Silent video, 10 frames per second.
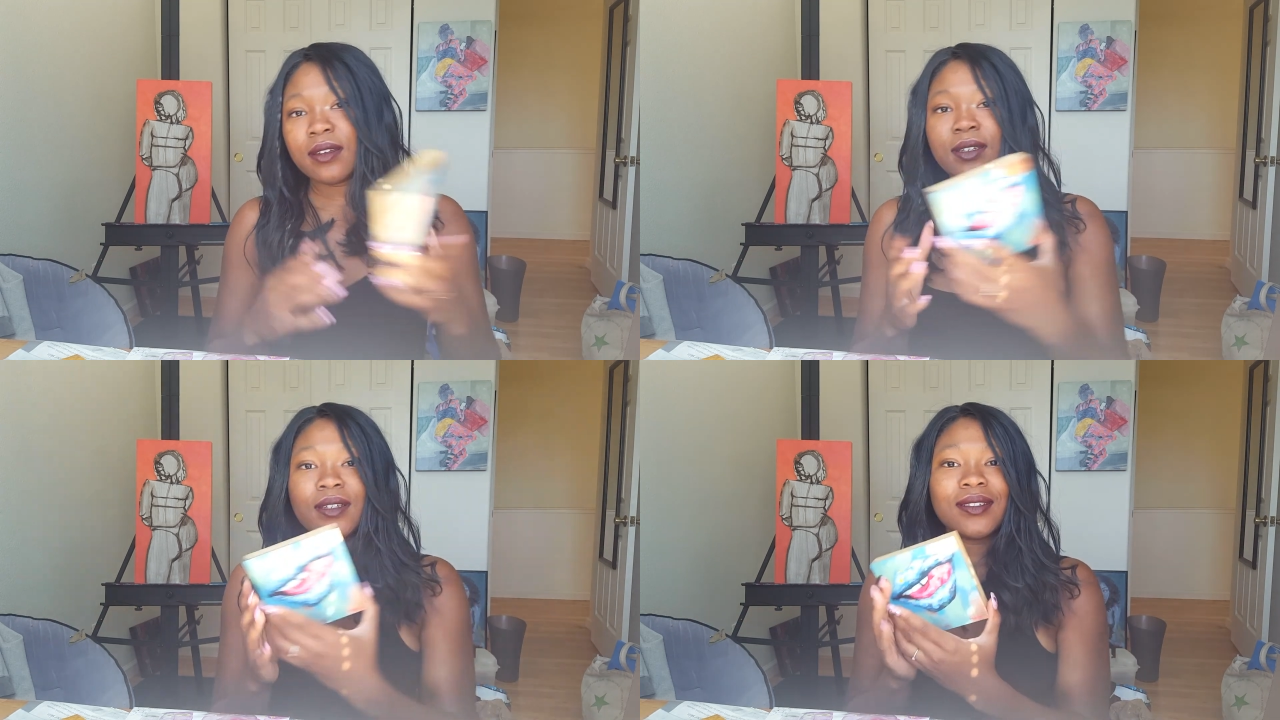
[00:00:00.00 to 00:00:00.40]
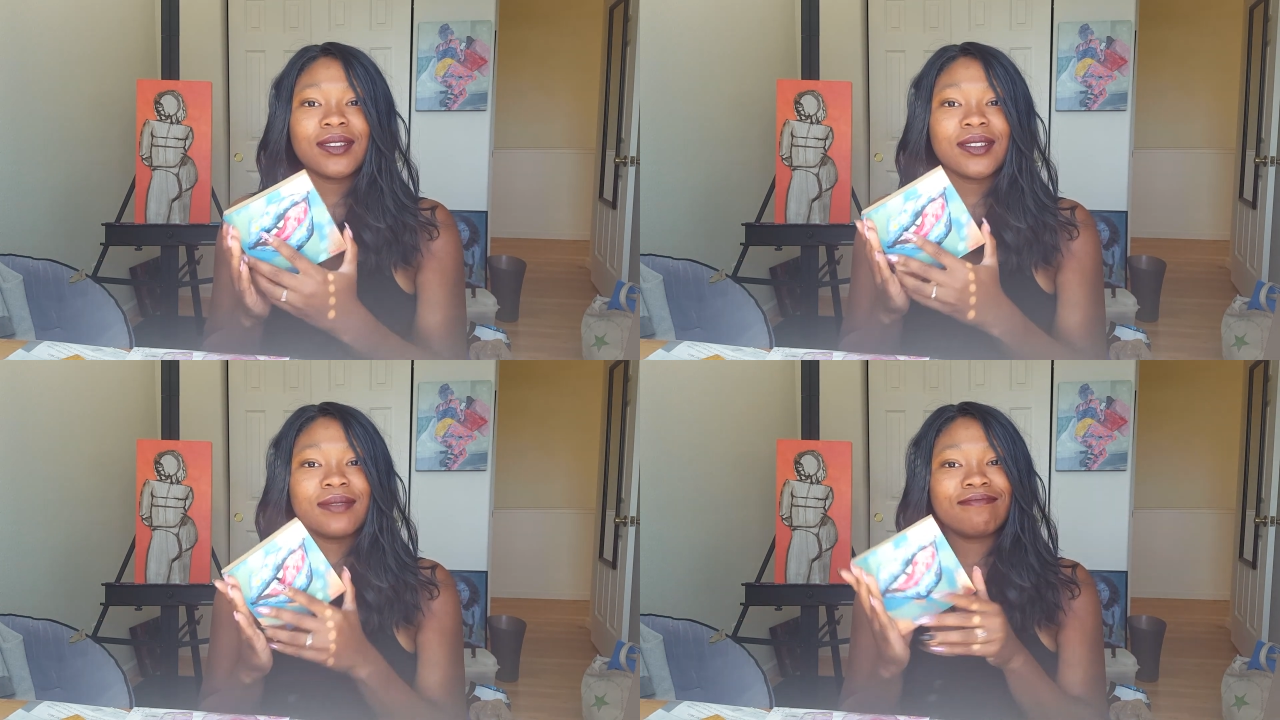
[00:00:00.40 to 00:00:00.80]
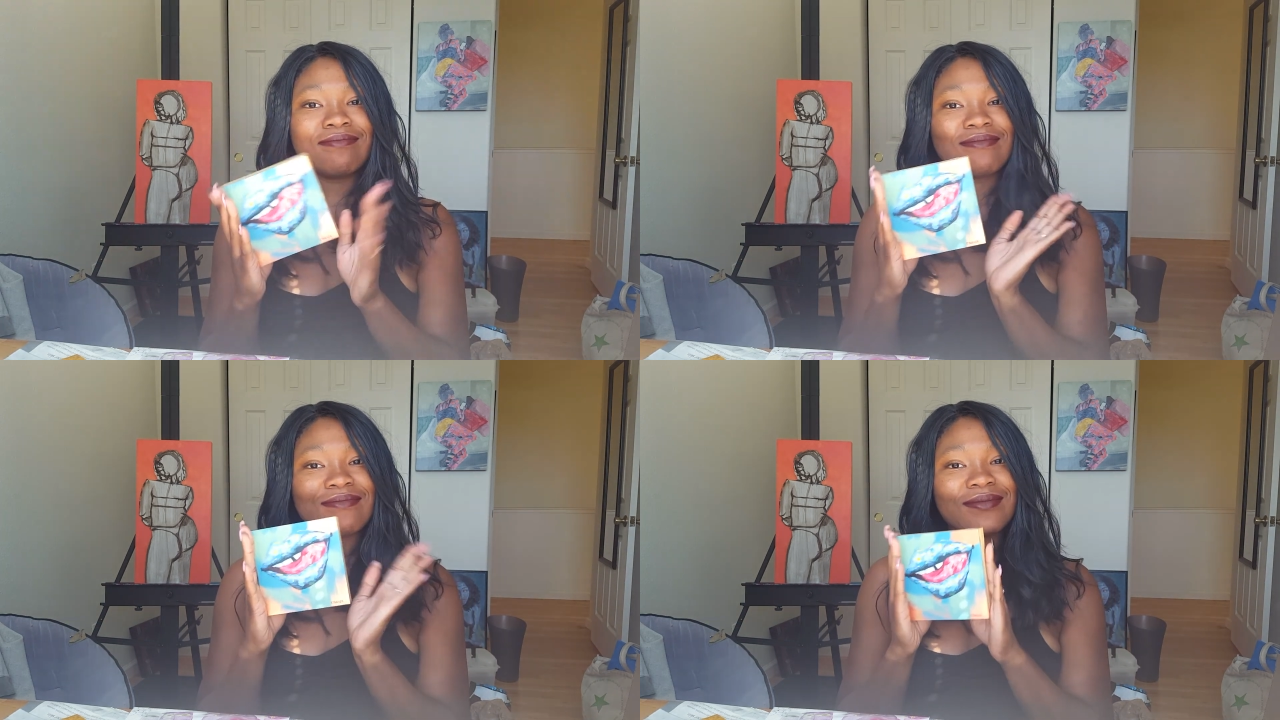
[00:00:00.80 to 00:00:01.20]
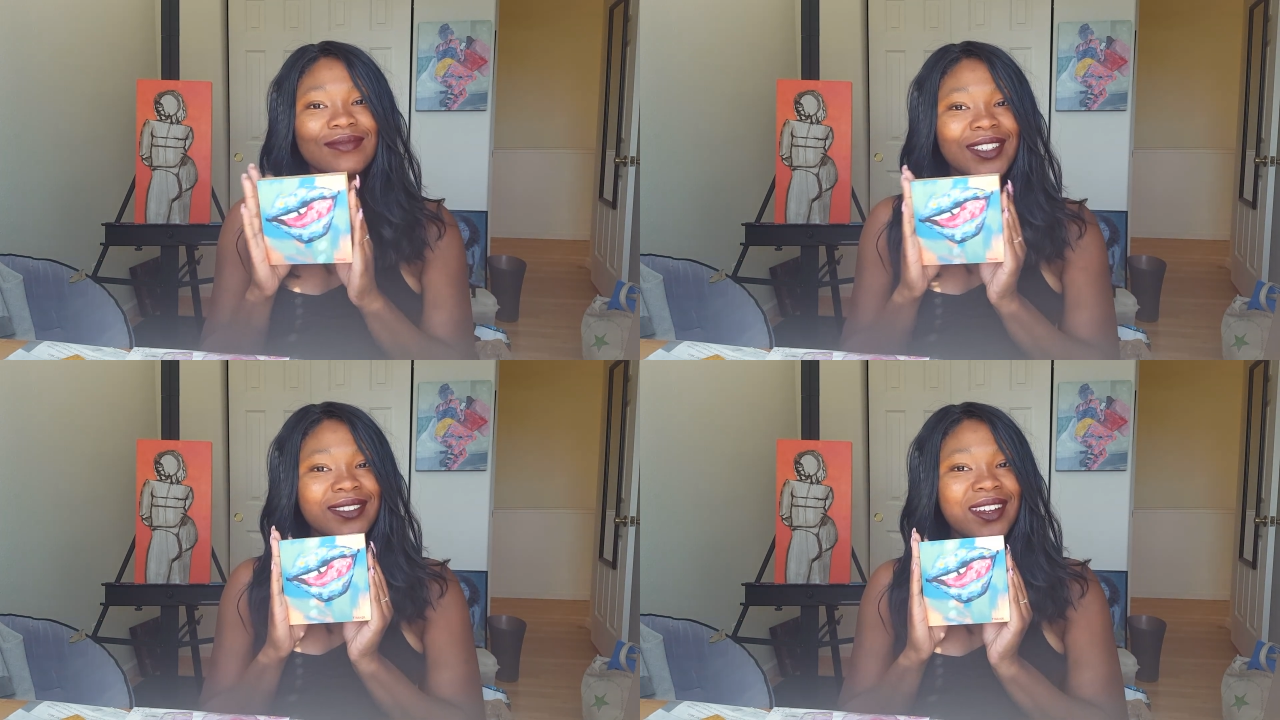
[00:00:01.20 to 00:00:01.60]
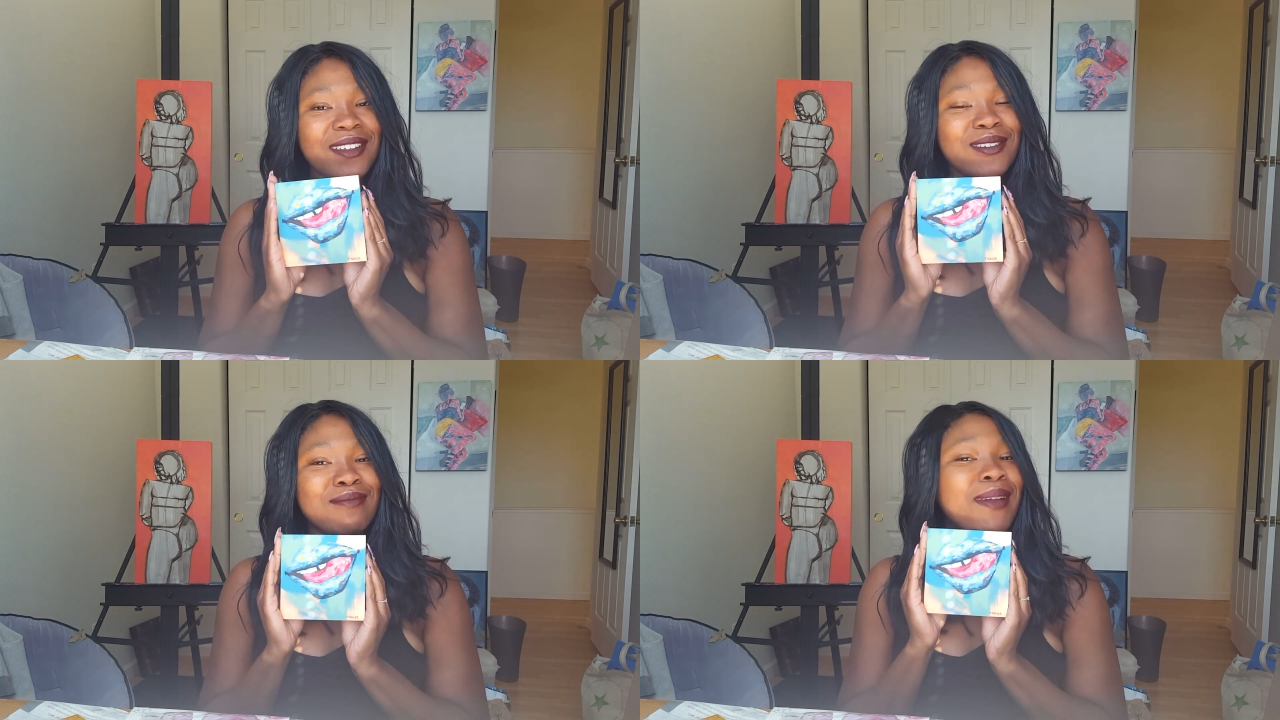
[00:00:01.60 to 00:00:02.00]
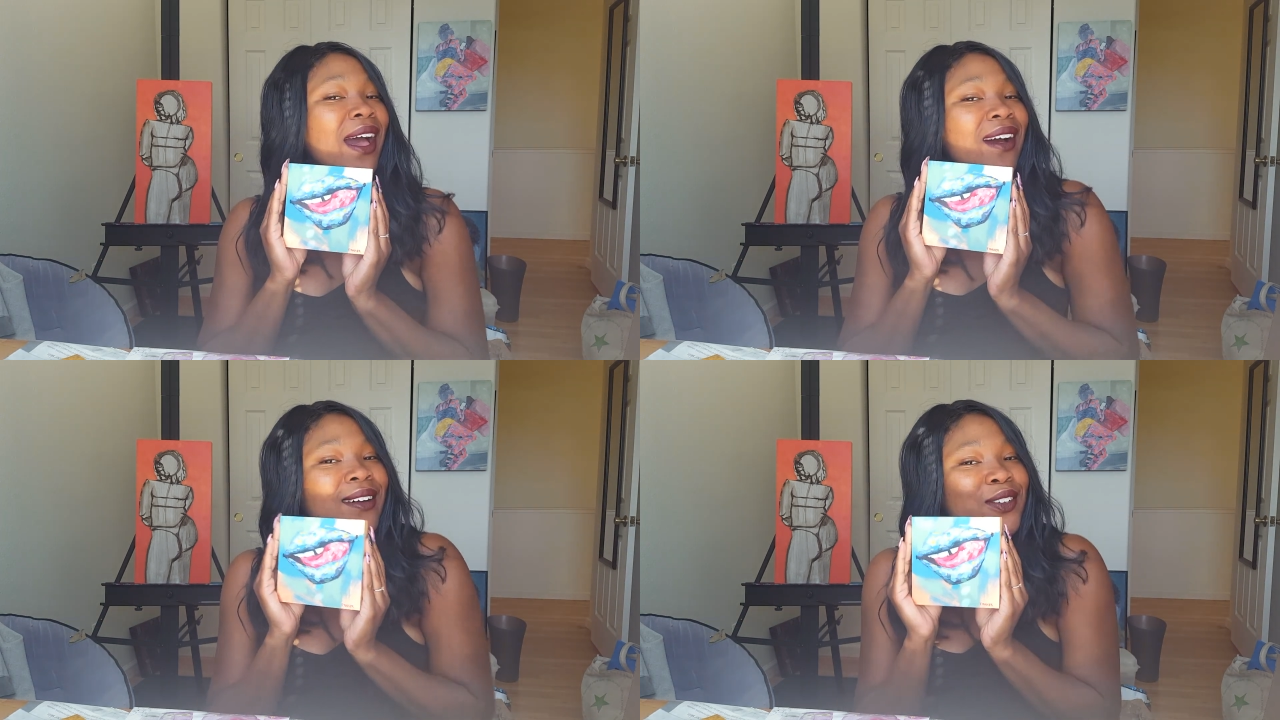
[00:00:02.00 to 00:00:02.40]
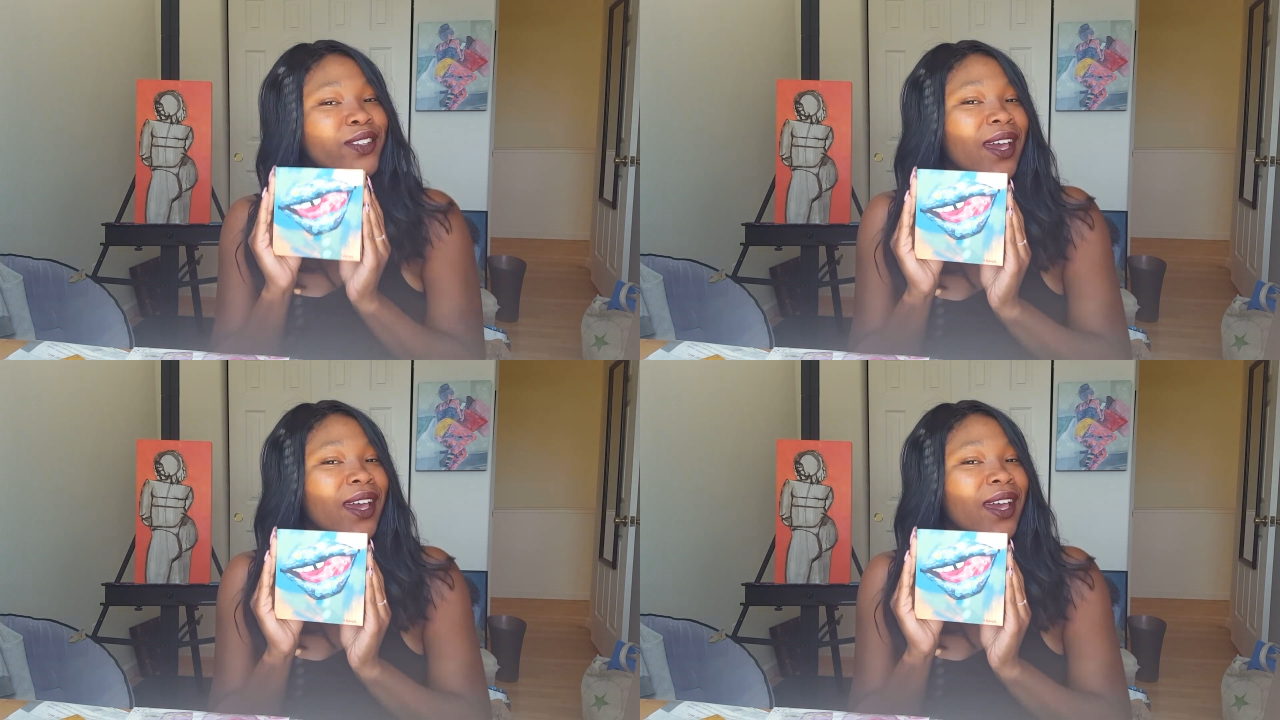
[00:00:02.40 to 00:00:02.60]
is another mouth.